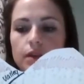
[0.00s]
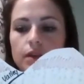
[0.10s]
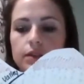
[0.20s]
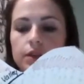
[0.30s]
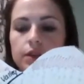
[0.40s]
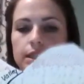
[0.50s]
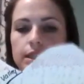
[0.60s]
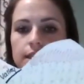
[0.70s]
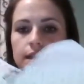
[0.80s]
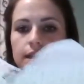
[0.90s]
So we
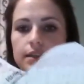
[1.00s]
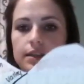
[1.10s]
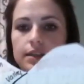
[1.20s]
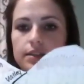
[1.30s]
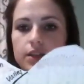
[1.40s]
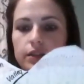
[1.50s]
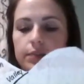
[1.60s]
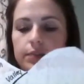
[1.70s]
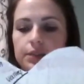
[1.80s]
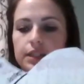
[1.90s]
can see that this is going to
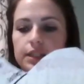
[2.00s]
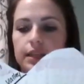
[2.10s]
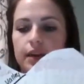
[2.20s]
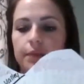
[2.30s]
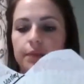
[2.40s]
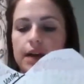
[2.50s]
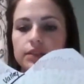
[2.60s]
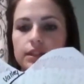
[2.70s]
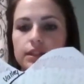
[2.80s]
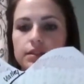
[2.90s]
represent our
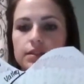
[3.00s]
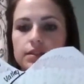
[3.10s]
mountains.